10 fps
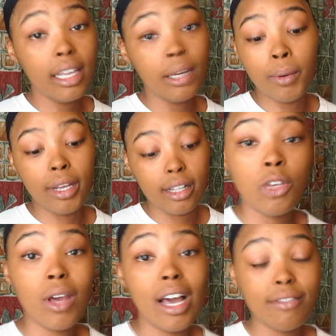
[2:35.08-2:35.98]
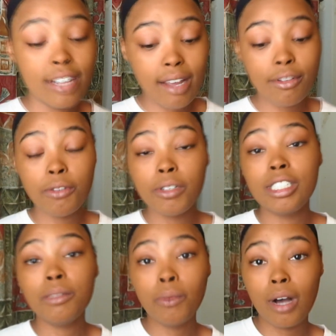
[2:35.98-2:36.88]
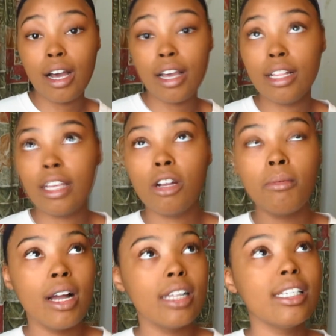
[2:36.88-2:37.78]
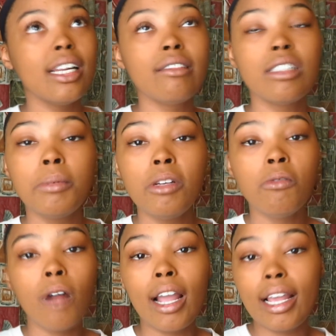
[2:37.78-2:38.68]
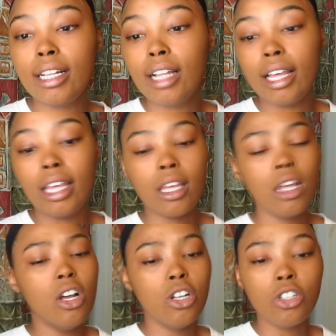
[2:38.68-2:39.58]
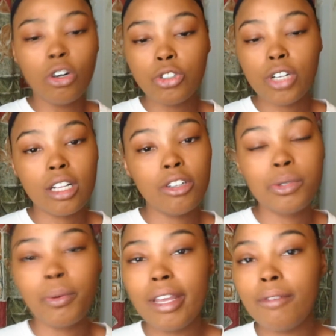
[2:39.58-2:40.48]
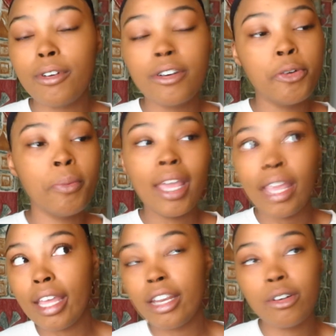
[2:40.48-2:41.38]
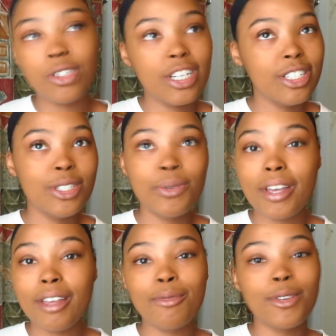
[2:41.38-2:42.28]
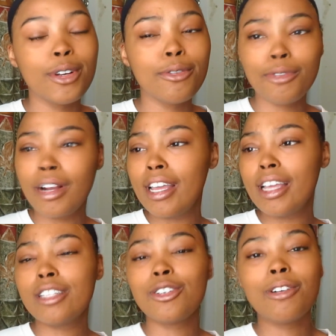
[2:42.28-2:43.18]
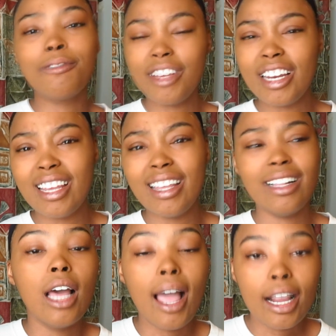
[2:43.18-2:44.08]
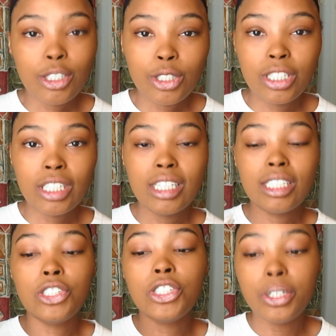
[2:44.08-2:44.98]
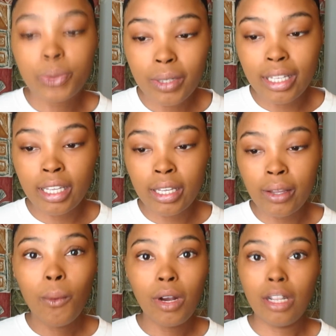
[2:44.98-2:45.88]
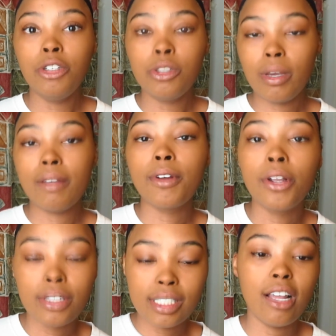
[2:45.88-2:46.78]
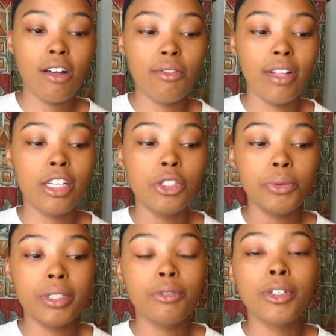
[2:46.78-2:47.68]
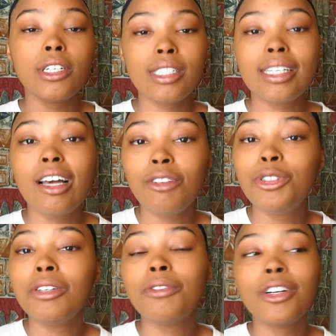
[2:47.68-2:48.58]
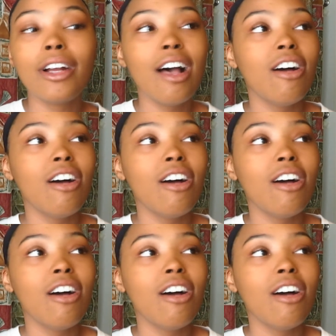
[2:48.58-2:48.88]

Anyway, you have to have your reason why. Like, your mindset has to be right. Like, don't try to lose weight for no man. Don't try to lose weight for your friends or to fit in. Actually, genuinely want to lose weight for yourself. Like, do it for yourself, do it for your